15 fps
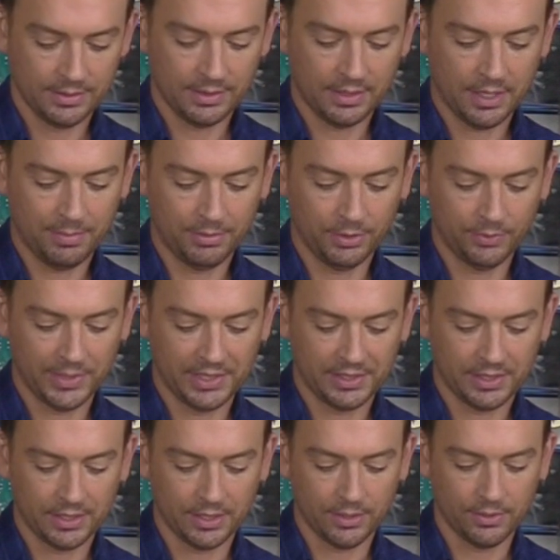a couple of
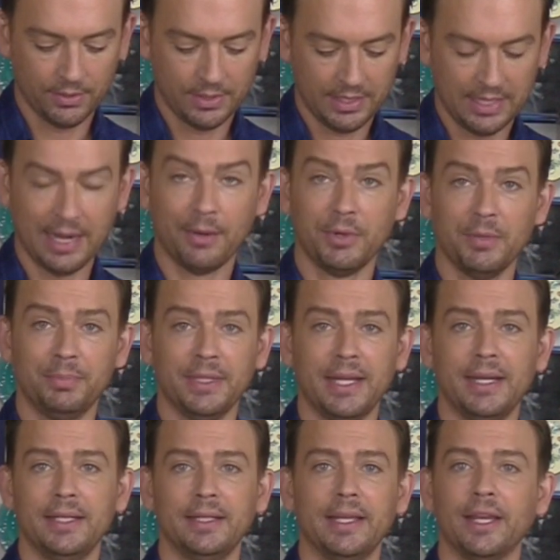weeks ago, and I
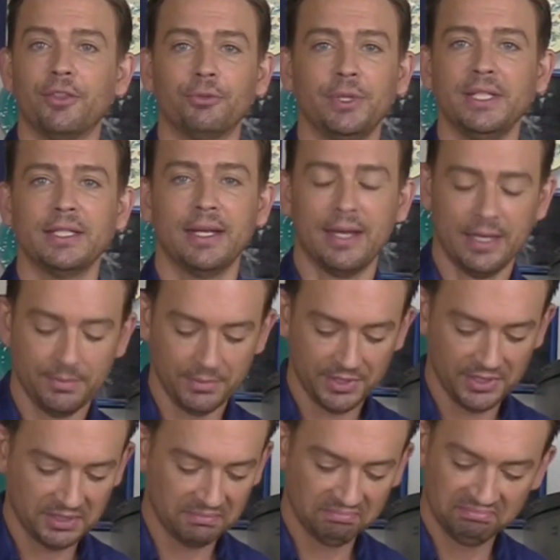replanted it like 3
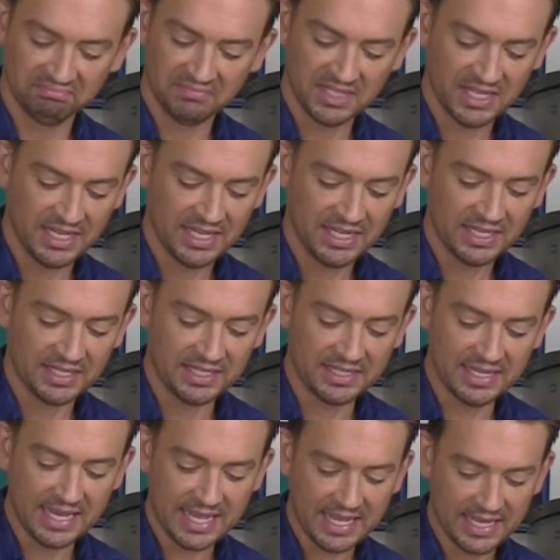times.
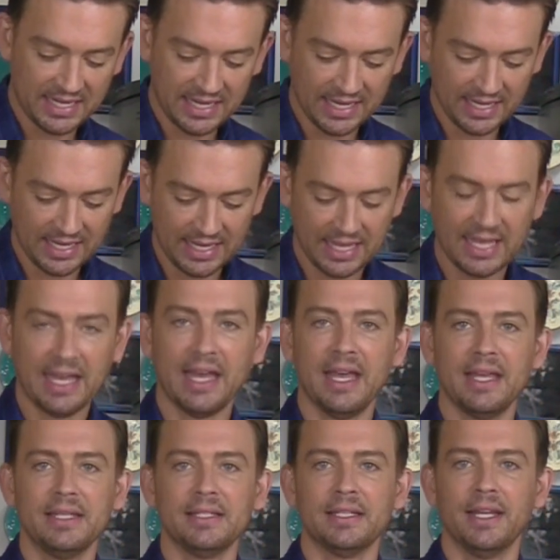Dead
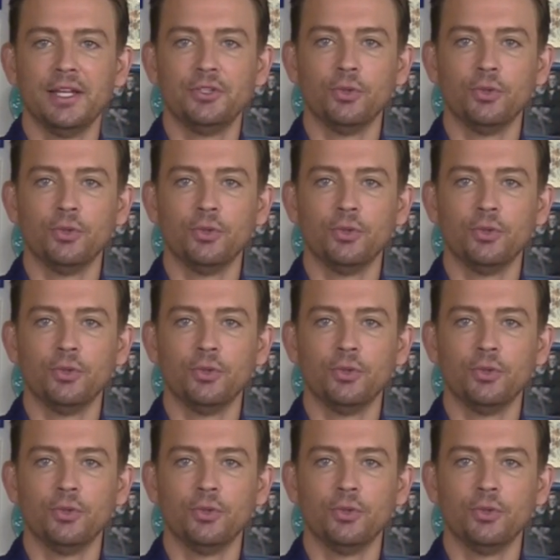as a